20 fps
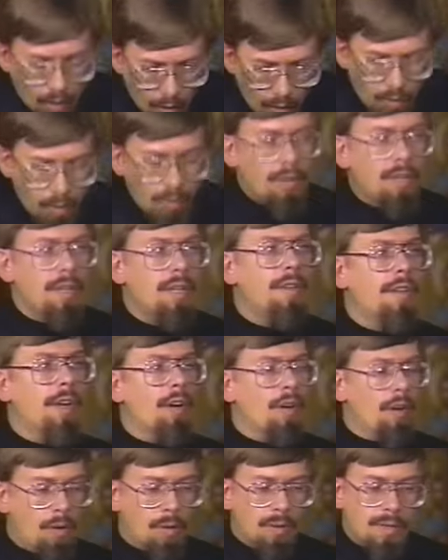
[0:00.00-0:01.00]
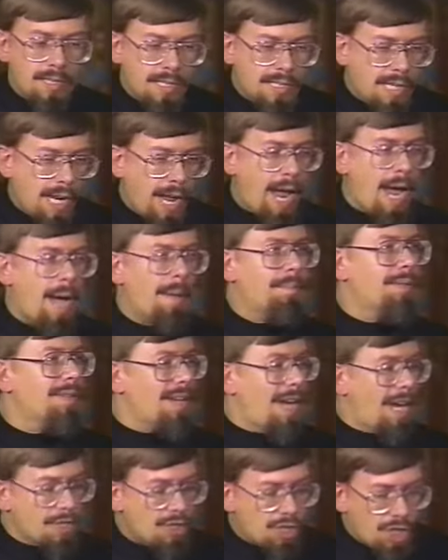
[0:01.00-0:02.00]
own stamp,
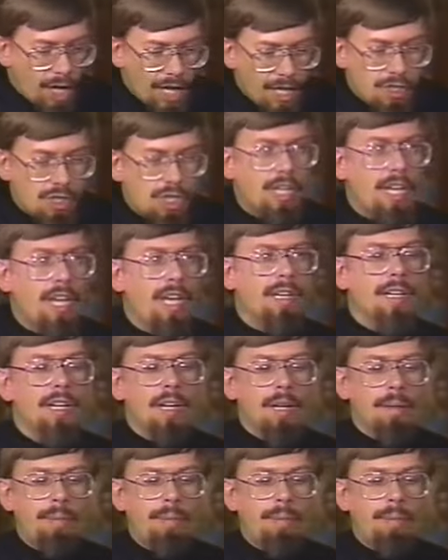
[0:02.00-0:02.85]
not changing it,